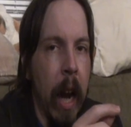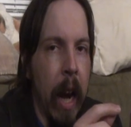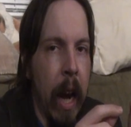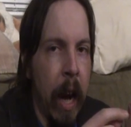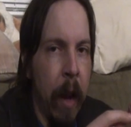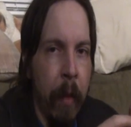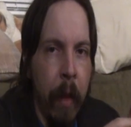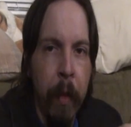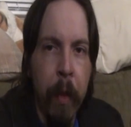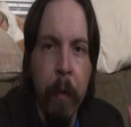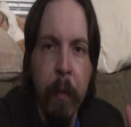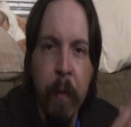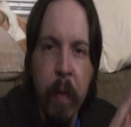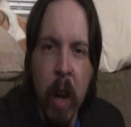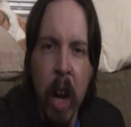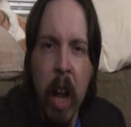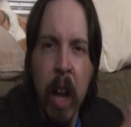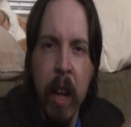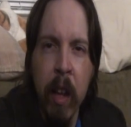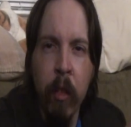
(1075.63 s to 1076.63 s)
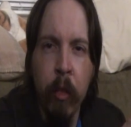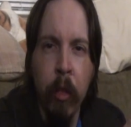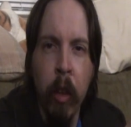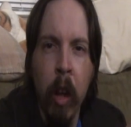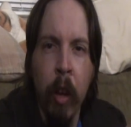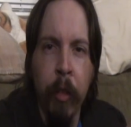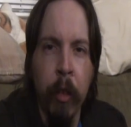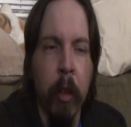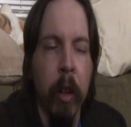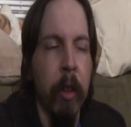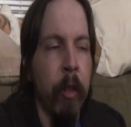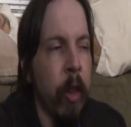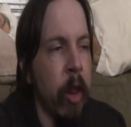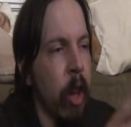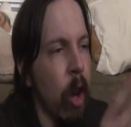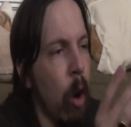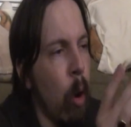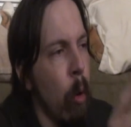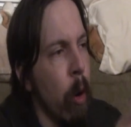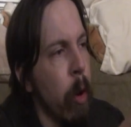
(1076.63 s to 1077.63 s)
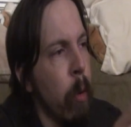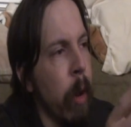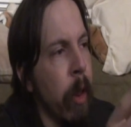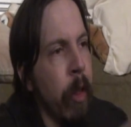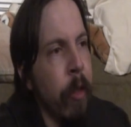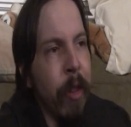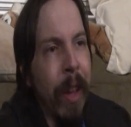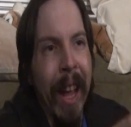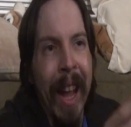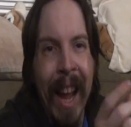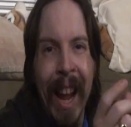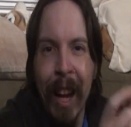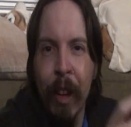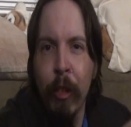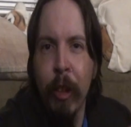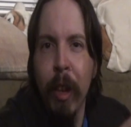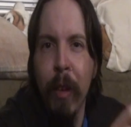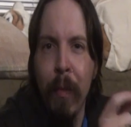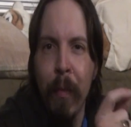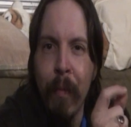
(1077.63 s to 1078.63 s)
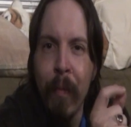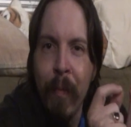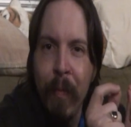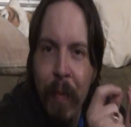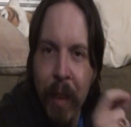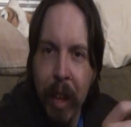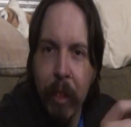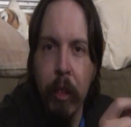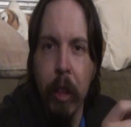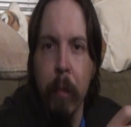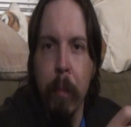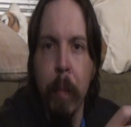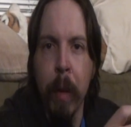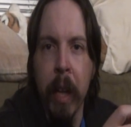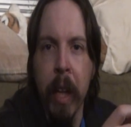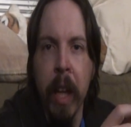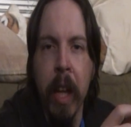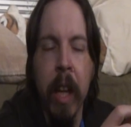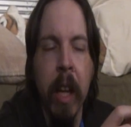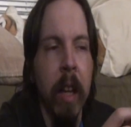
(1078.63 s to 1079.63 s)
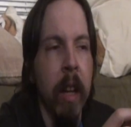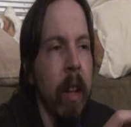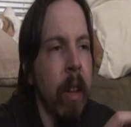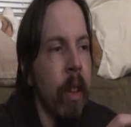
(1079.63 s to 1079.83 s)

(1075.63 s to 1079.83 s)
And then the flying saucer is the only one that's actually visibly